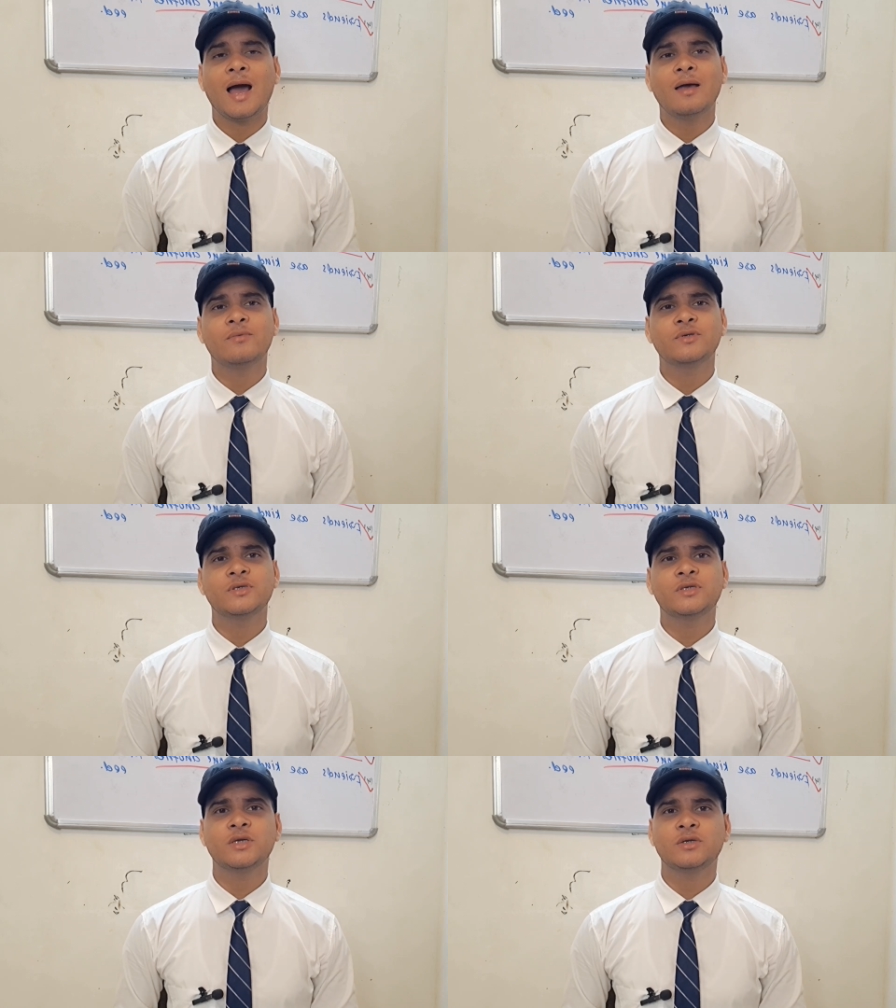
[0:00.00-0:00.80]
I
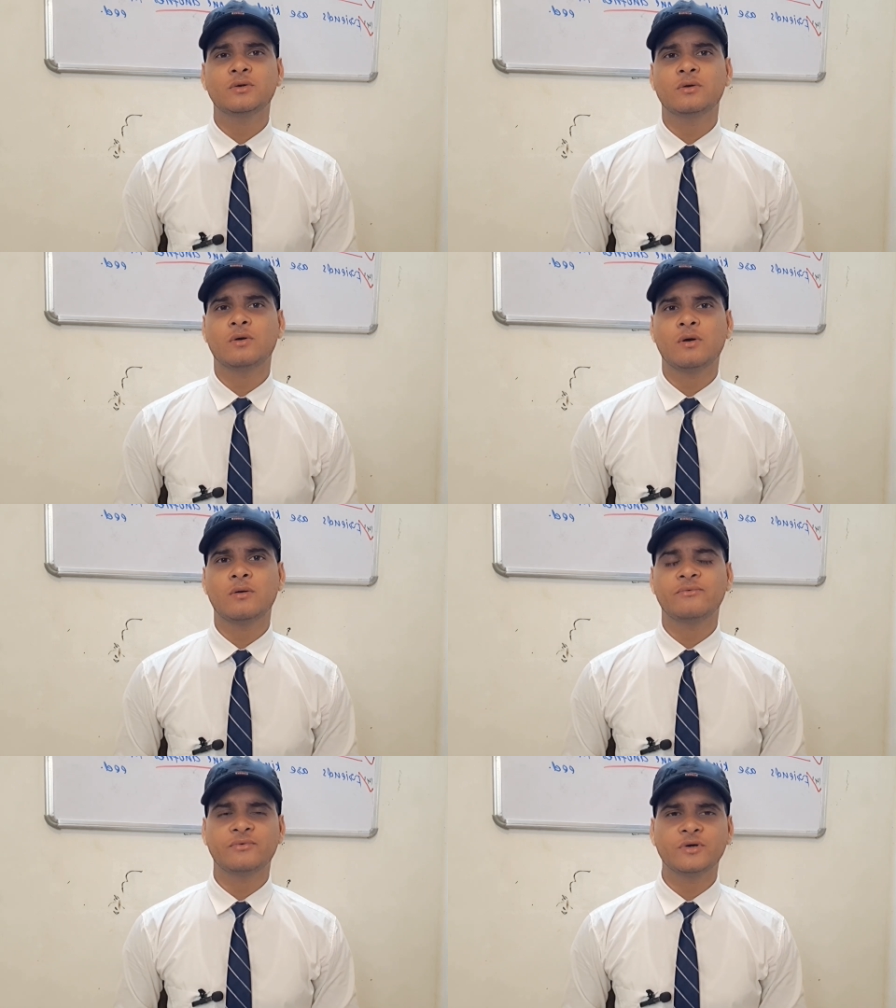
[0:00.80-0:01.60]
visited your
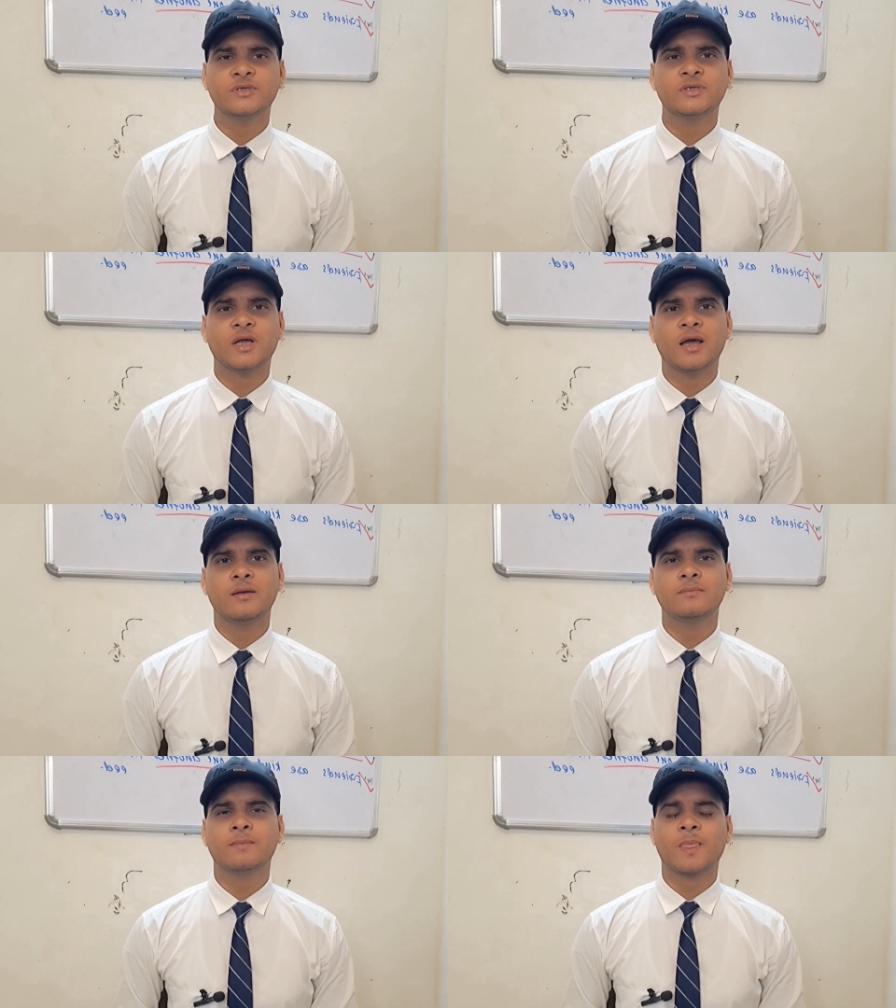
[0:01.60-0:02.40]
home first
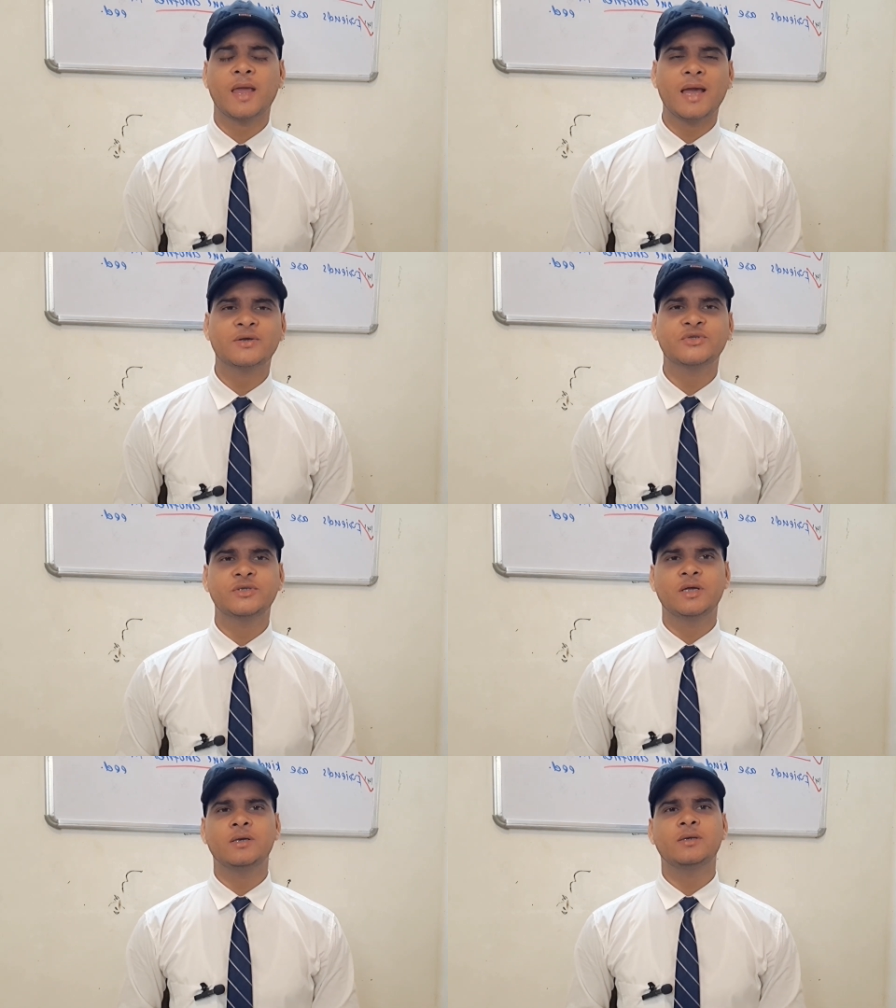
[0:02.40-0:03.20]
time
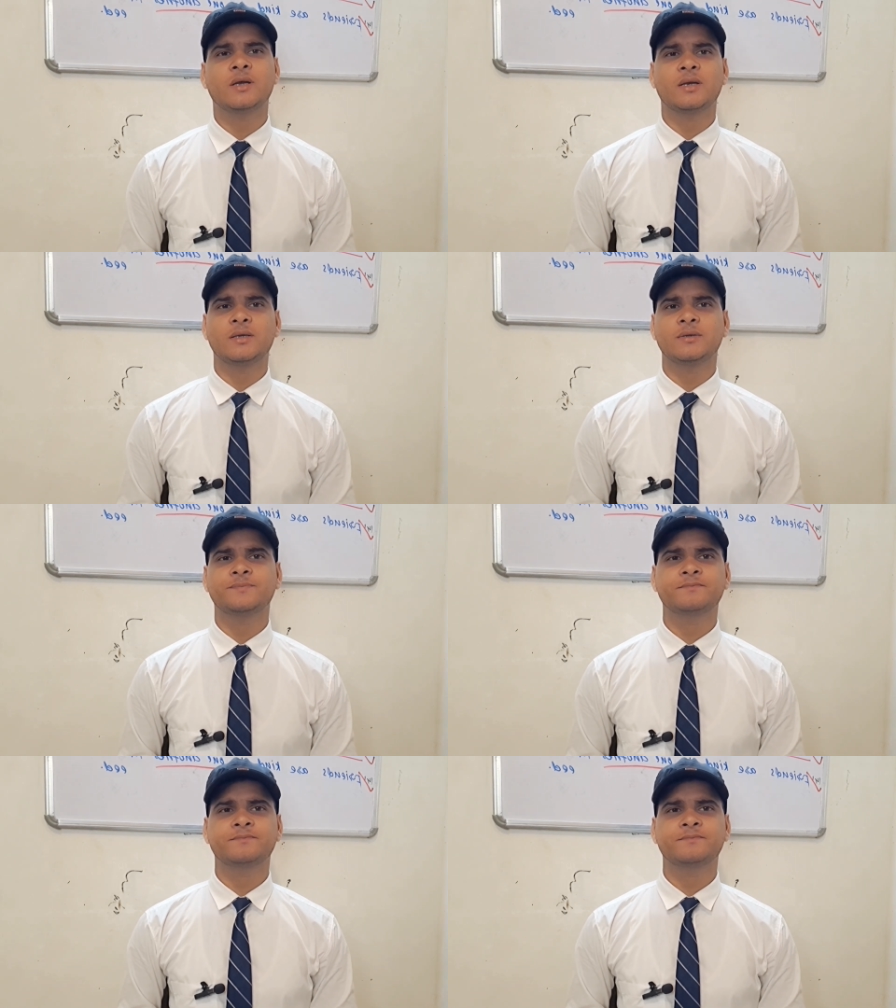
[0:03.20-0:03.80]
accidentally.